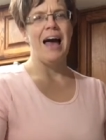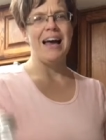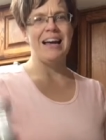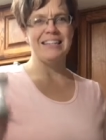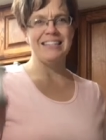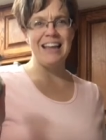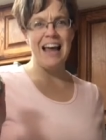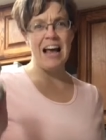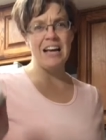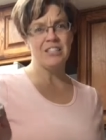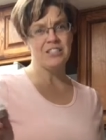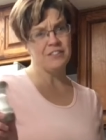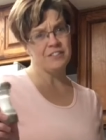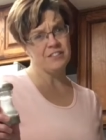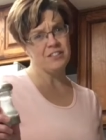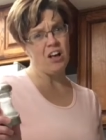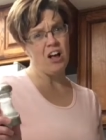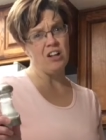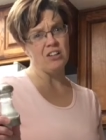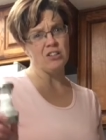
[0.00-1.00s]
a dash of
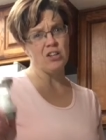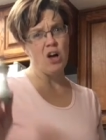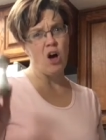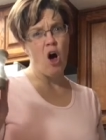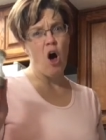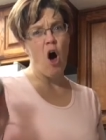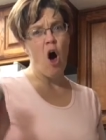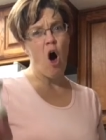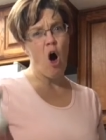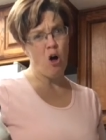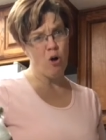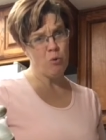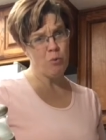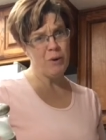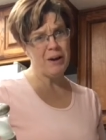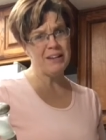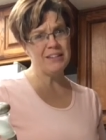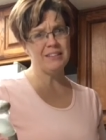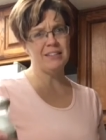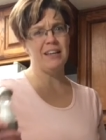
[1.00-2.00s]
salt.
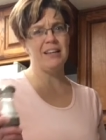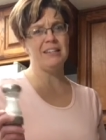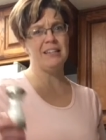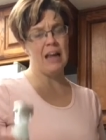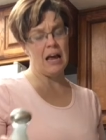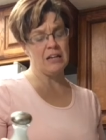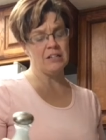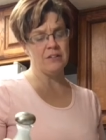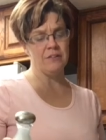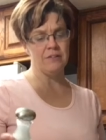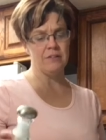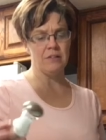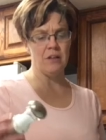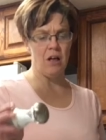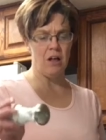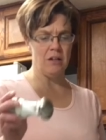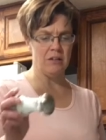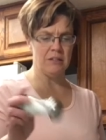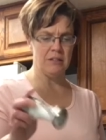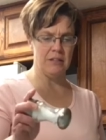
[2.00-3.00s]
Always a dash of
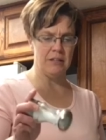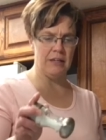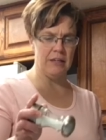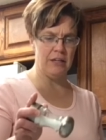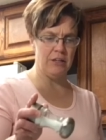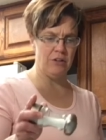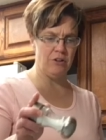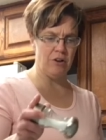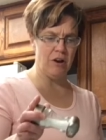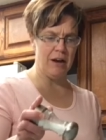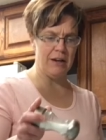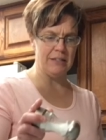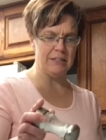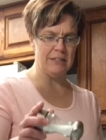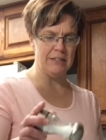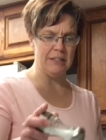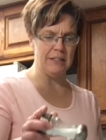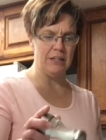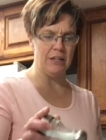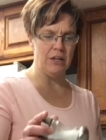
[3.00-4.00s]
salt in your
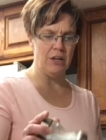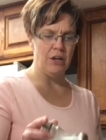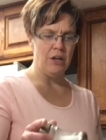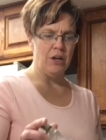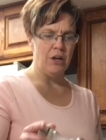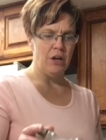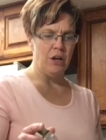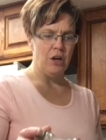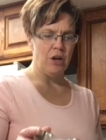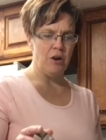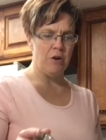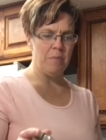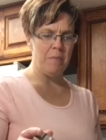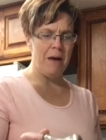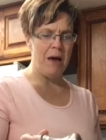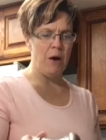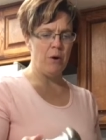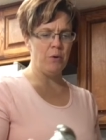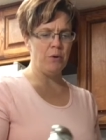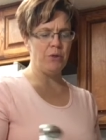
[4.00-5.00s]
icing. Your
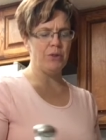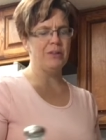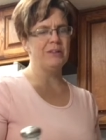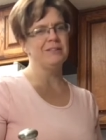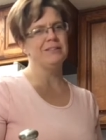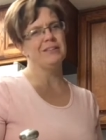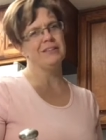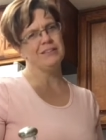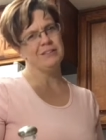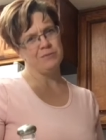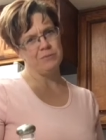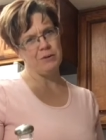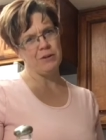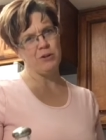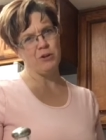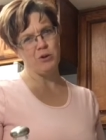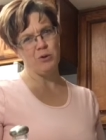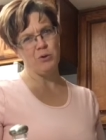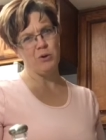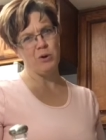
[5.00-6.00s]
mouth,
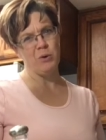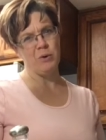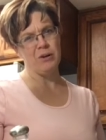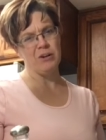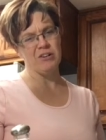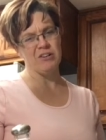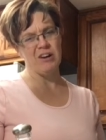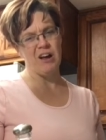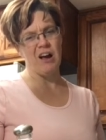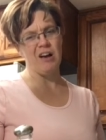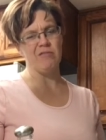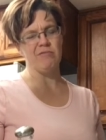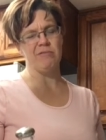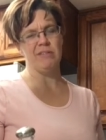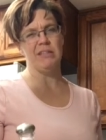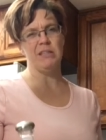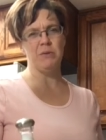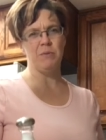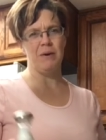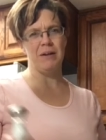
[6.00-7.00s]
whether you know it or not,
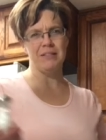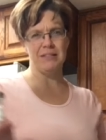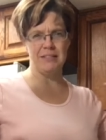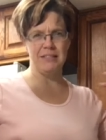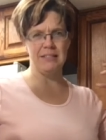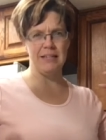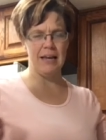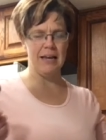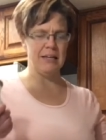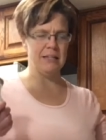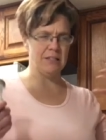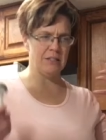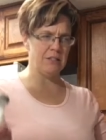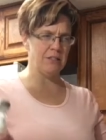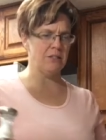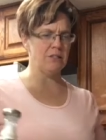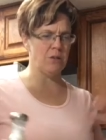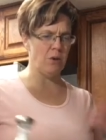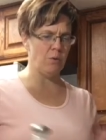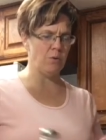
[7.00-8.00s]
really wants to taste
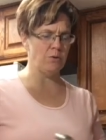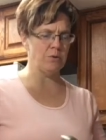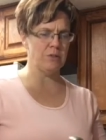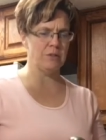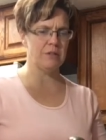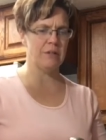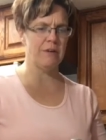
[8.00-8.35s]
those